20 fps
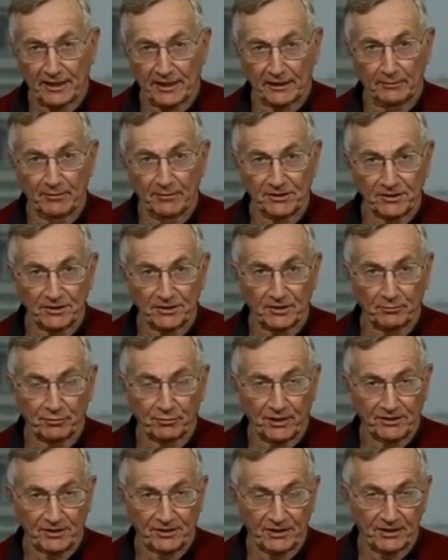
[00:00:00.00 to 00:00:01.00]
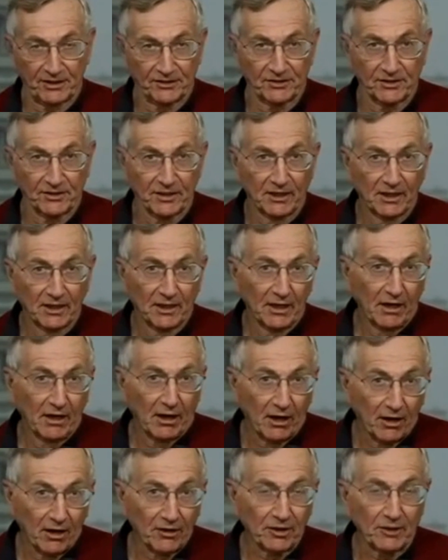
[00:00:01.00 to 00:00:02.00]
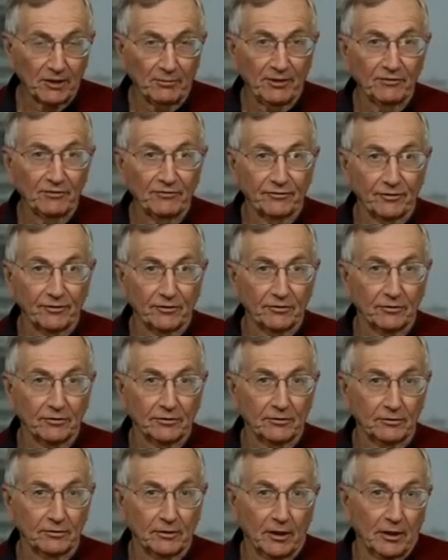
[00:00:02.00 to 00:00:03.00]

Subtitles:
elements of the president's argument for